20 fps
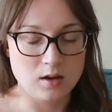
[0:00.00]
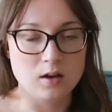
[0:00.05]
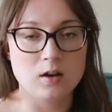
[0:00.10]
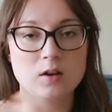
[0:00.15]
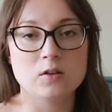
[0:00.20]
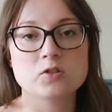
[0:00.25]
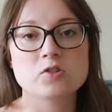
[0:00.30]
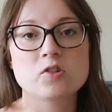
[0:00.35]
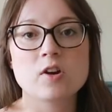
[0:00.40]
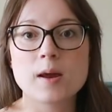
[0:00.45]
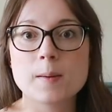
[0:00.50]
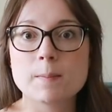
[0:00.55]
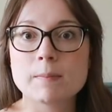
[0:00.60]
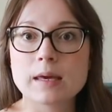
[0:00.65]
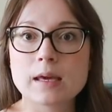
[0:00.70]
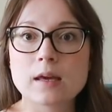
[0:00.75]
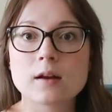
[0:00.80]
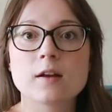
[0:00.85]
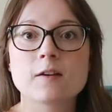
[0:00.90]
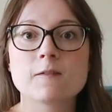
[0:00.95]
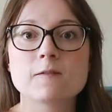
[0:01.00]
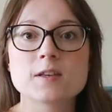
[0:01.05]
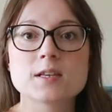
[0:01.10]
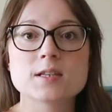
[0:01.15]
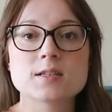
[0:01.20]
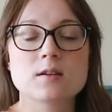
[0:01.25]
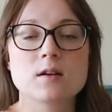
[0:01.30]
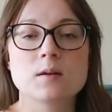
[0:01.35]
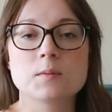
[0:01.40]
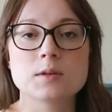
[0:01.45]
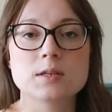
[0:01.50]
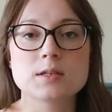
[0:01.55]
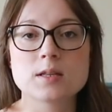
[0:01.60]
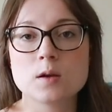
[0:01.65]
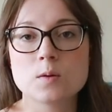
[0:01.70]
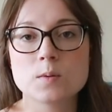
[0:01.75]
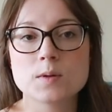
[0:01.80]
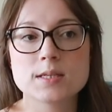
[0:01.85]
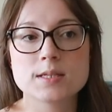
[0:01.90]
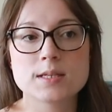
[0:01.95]
And I'll try and make enough this time because
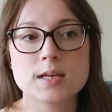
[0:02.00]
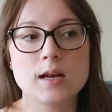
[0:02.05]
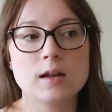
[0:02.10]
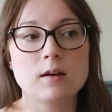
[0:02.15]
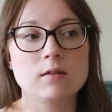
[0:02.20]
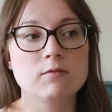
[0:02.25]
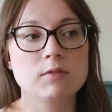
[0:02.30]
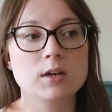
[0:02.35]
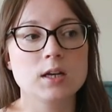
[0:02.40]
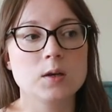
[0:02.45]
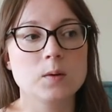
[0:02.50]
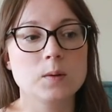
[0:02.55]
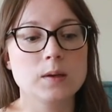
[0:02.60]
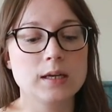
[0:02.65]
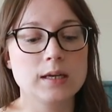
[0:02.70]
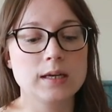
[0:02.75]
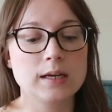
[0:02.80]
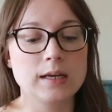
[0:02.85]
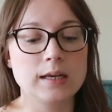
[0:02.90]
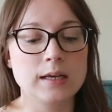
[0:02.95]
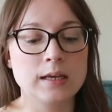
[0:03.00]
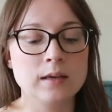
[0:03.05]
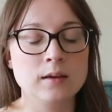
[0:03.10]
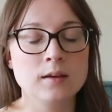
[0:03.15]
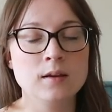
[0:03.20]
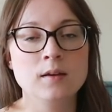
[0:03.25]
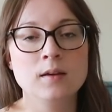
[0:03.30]
they always sell out really quickly.